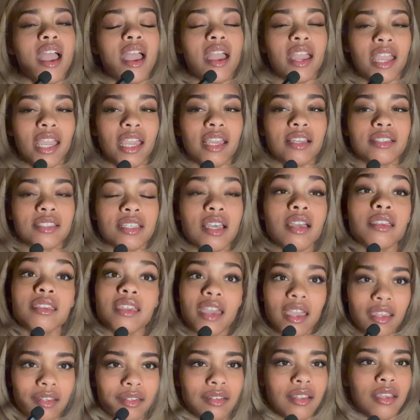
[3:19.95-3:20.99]
And
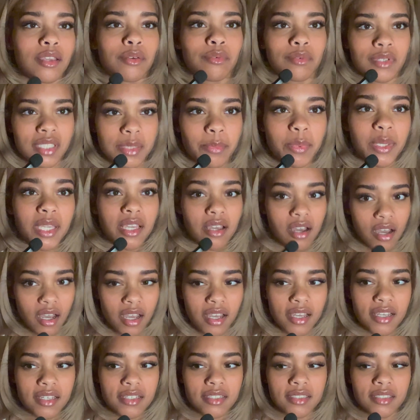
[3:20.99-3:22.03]
again, it was
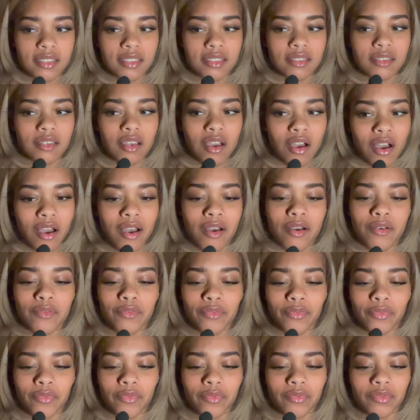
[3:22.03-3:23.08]
because
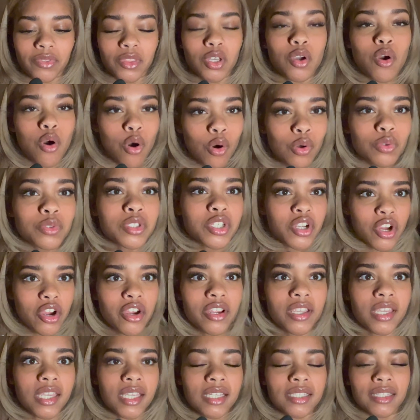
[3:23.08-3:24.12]
of the cold
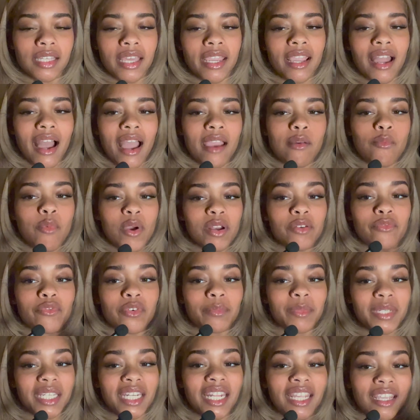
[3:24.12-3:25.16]
turkey. Like I went
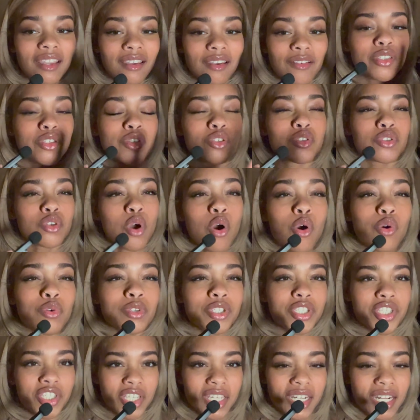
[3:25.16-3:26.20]
from eating so
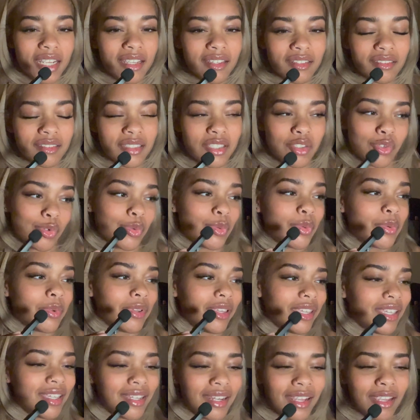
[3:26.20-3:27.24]
shitty to
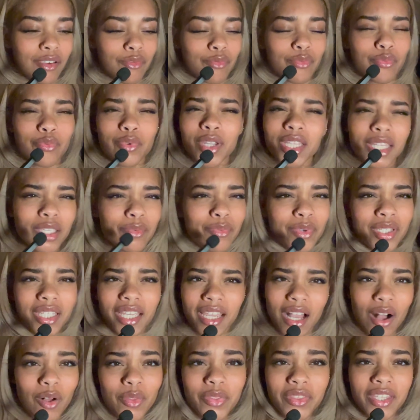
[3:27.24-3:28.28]
eating really, really
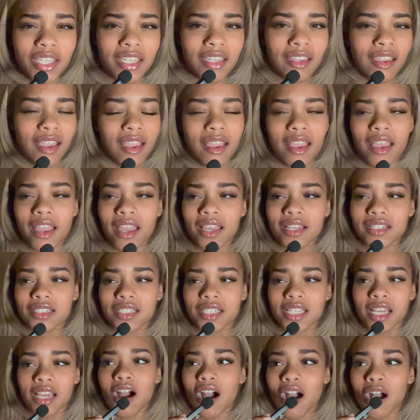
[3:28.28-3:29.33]
healthy
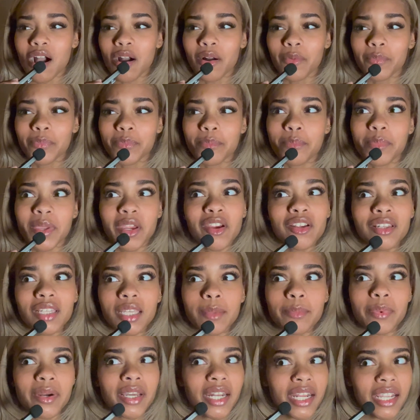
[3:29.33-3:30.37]
and barely
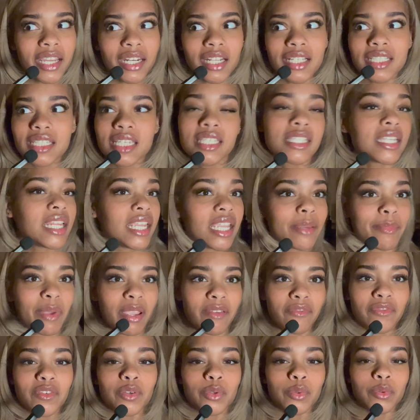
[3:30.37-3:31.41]
putting any seasoning in my
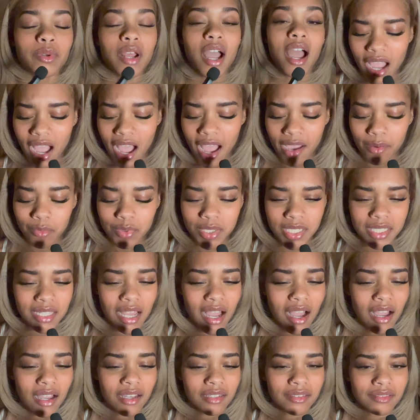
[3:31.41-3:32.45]
food. I was
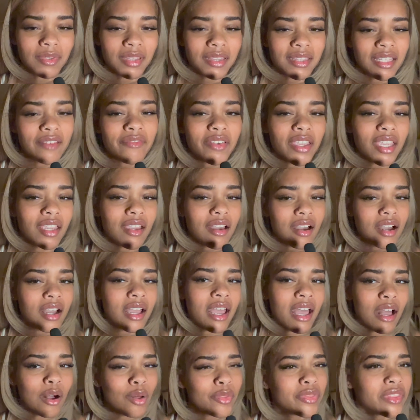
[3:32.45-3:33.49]
not living a
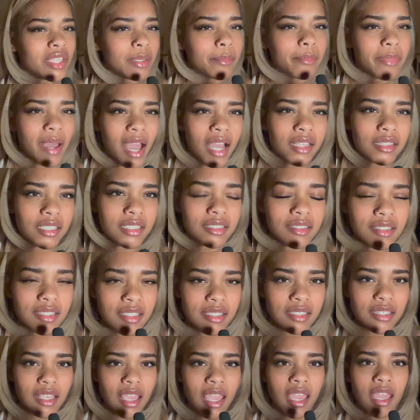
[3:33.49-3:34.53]
healthy
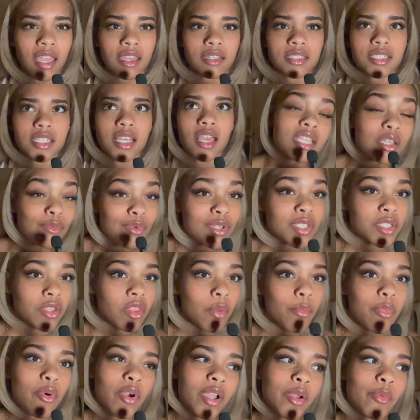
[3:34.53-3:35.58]
balance. And it was to
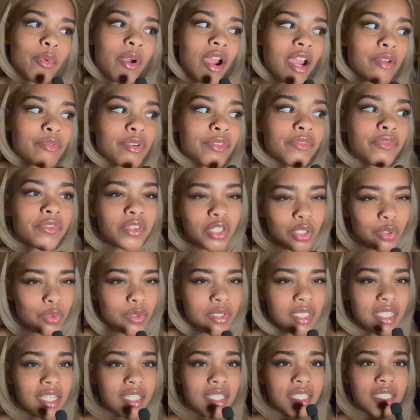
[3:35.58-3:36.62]
the point where I
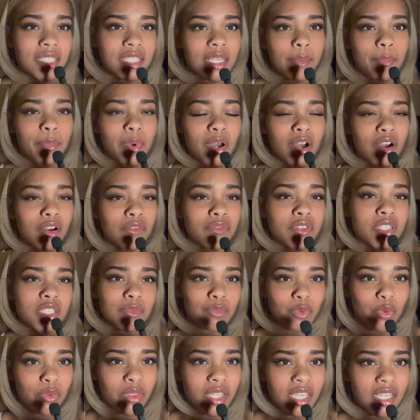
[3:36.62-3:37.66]
refused a sip of
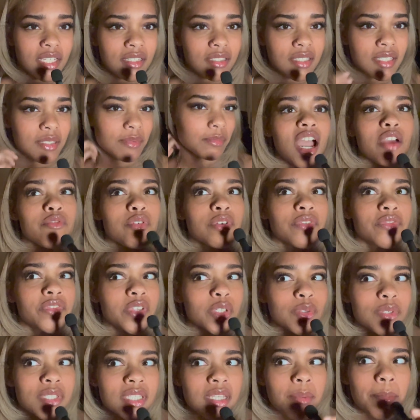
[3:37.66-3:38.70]
smoothies. I
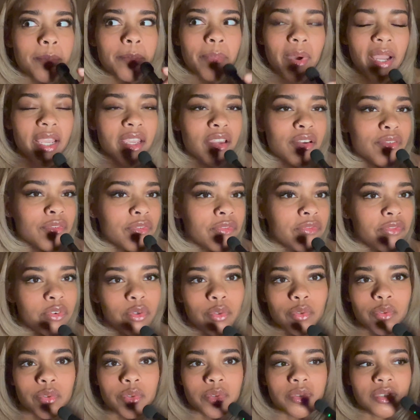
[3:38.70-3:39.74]
refused a bite of
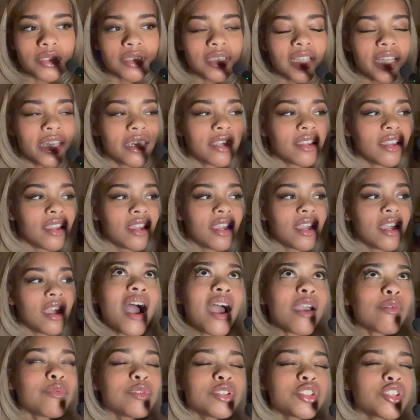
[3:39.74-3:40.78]
food. Like
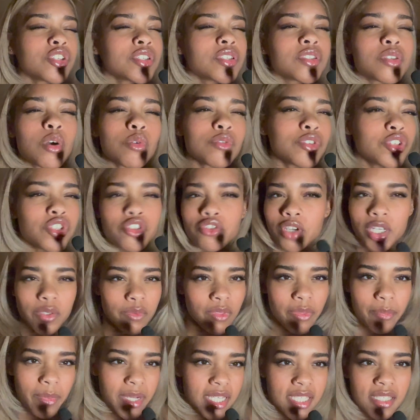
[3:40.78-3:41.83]
I was just so strict
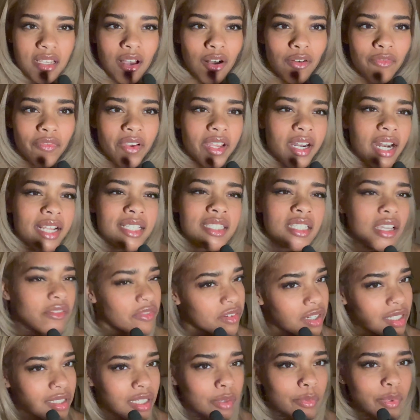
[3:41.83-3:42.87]
with myself and I
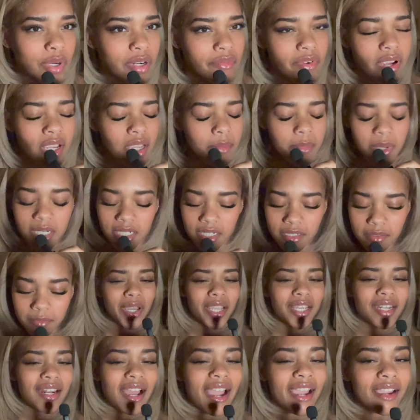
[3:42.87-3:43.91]
definitely wouldn't recommend it.
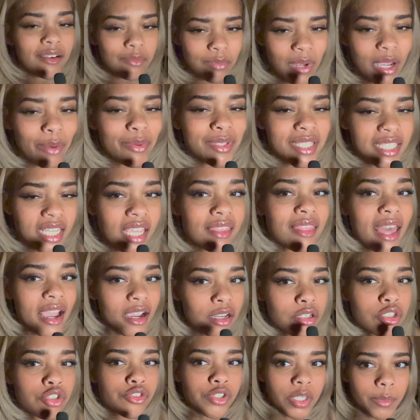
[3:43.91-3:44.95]
But I would say that
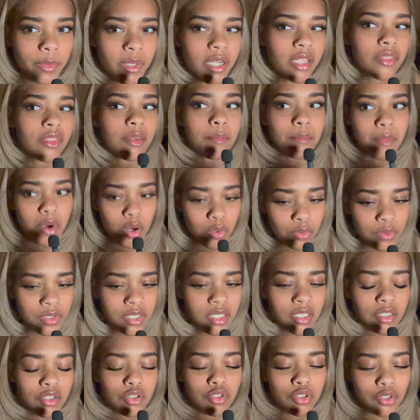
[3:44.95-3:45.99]
contributed the
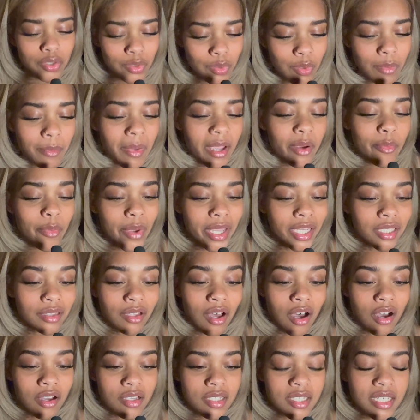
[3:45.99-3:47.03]
most to my weight
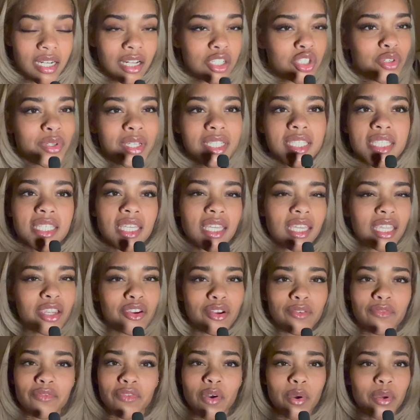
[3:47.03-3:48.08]
loss. And as you can see here
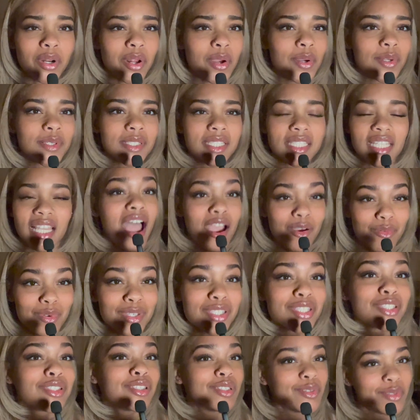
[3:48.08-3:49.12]
in photos, like, I
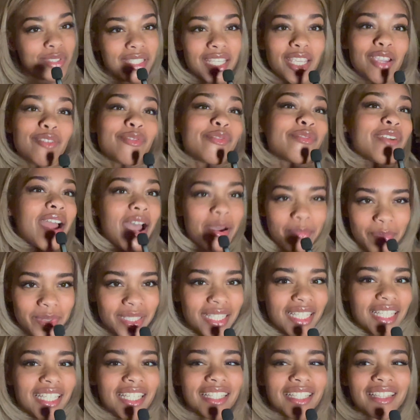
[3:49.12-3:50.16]
was losing
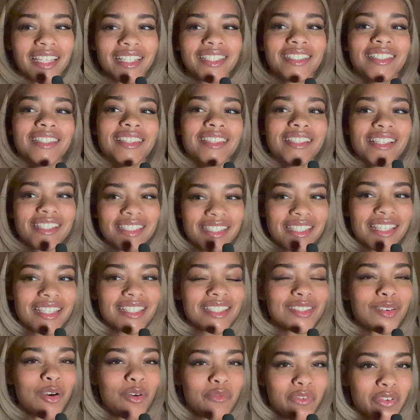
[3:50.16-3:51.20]
rapidly. Like this
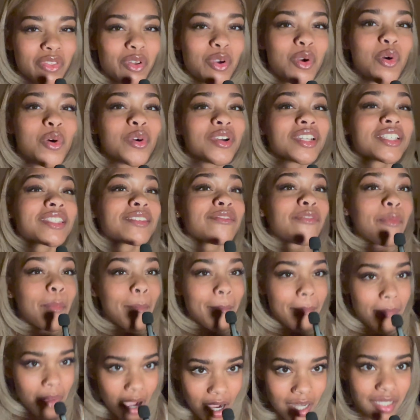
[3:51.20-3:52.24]
is over the course of
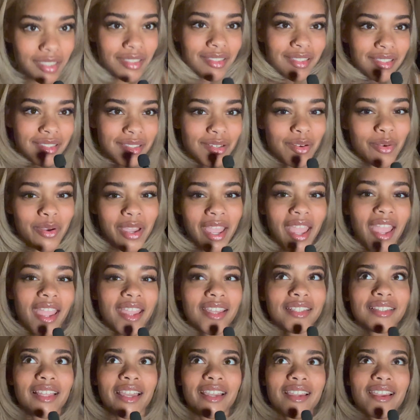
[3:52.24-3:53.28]
months,
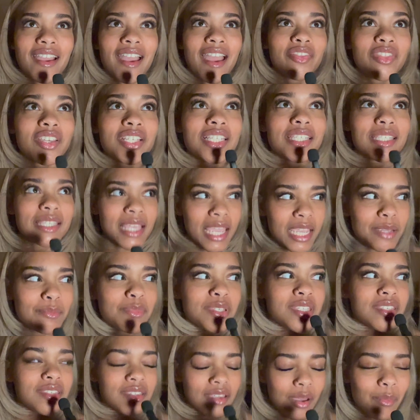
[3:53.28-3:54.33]
okay? Like the same
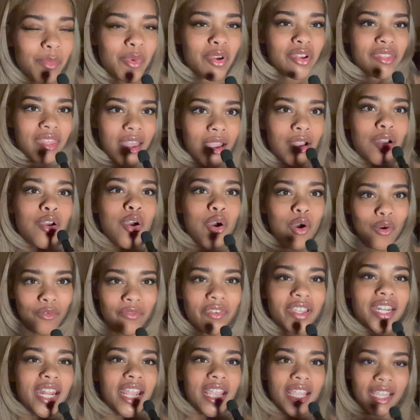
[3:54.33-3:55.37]
summer that
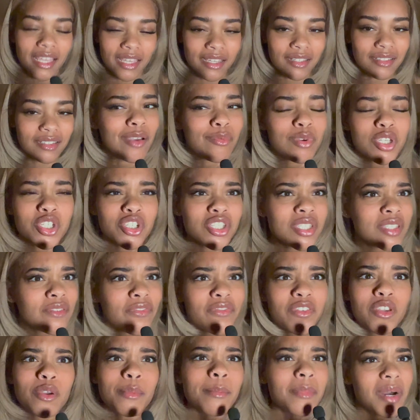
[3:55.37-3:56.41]
COVID hit, it was just a
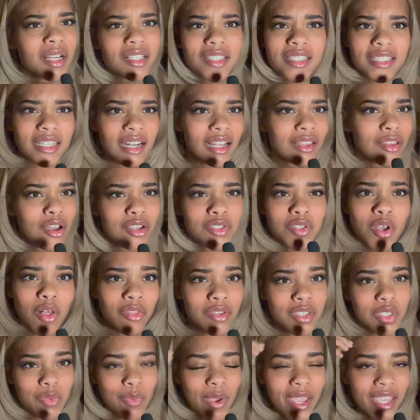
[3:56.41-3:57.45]
few months that I lost all
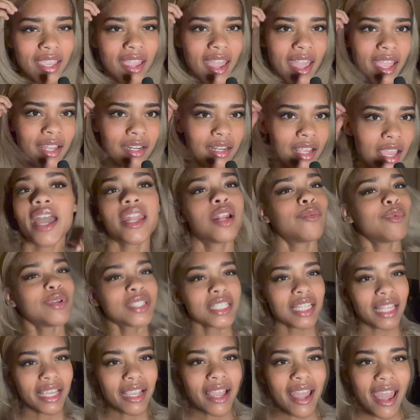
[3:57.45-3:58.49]
this weight. And it
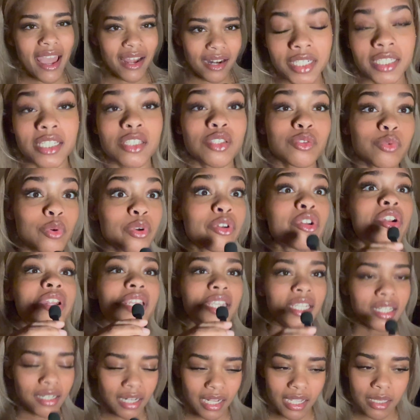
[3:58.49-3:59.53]
wasn't like I had a disordered
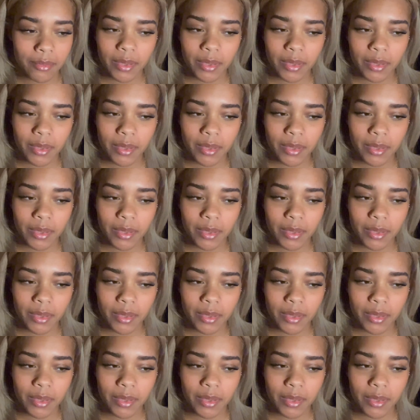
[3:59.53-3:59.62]
eating